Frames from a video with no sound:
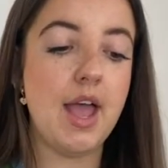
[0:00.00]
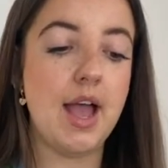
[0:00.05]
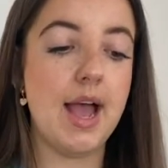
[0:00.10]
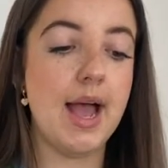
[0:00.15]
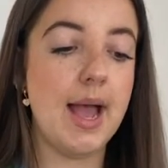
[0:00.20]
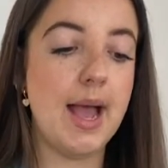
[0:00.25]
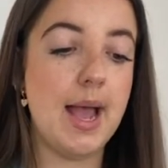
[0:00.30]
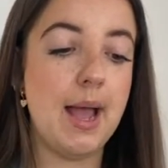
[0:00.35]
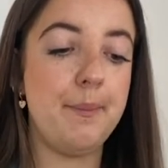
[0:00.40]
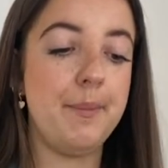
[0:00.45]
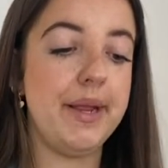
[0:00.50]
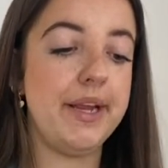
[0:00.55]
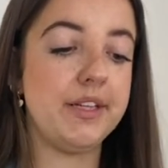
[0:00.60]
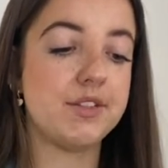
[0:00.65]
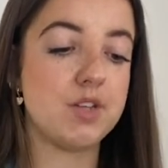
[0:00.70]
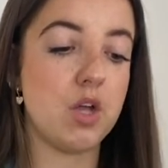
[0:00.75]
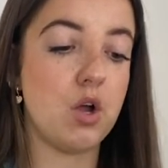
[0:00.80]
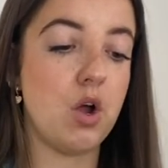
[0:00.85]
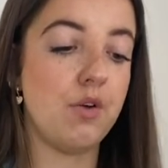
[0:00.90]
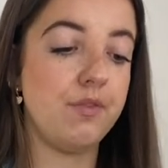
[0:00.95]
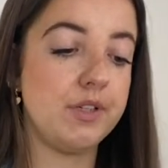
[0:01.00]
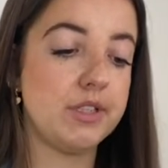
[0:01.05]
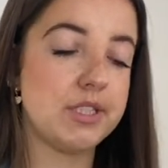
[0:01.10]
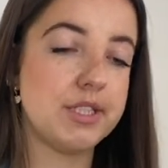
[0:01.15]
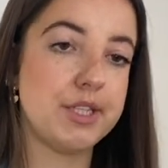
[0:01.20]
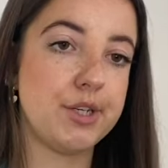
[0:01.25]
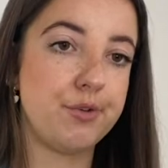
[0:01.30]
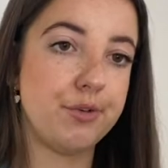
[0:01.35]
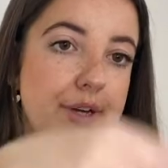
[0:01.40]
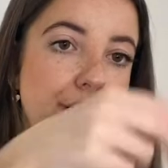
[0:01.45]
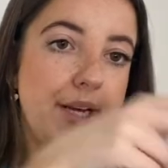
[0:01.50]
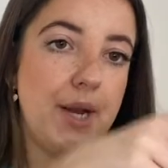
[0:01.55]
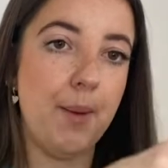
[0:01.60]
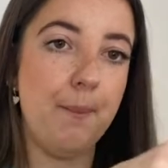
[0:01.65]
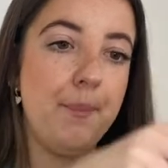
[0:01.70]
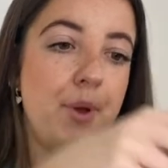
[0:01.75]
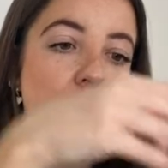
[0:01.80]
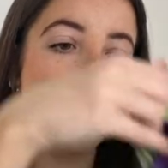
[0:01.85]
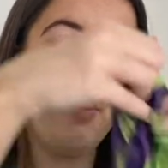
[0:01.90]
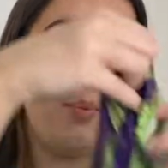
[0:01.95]
Um, it's obviously green and
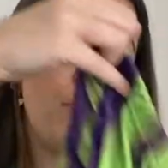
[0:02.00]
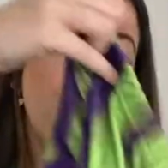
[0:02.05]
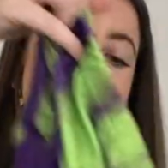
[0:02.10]
purple.